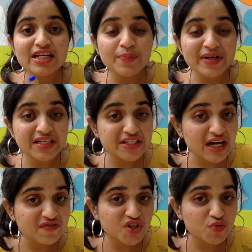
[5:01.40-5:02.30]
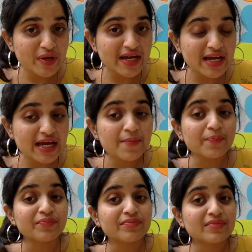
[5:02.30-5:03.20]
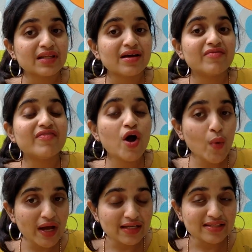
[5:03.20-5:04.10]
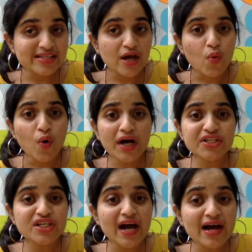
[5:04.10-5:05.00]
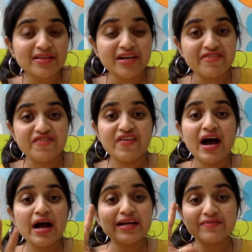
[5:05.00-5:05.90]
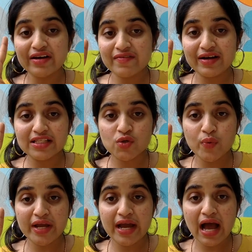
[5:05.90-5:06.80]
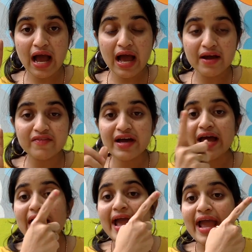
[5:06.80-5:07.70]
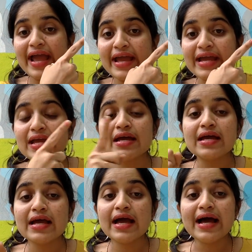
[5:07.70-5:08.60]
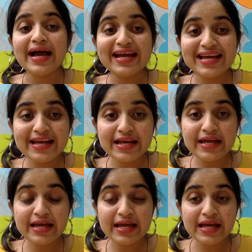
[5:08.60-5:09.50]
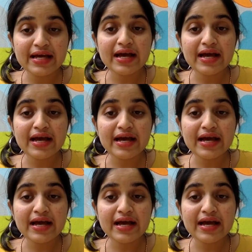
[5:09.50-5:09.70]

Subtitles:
repeat it after me? Vowels. What are the 5 vowels we have? A, E,